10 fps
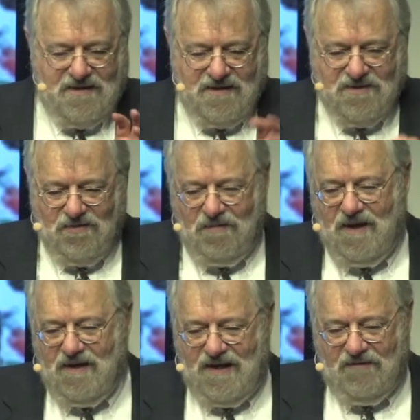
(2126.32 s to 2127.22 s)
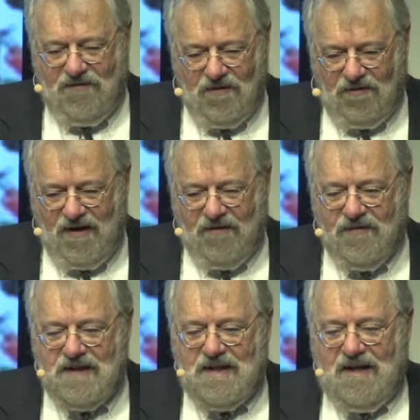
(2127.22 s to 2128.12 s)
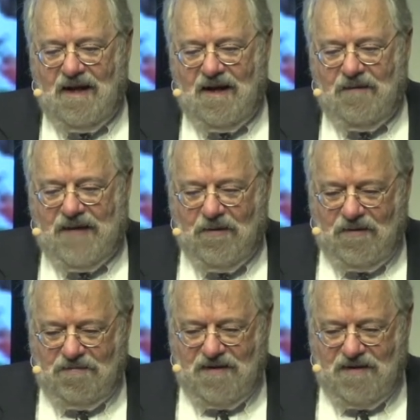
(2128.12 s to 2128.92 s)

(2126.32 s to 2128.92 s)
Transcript: the story behind that photograph. Um, now we're at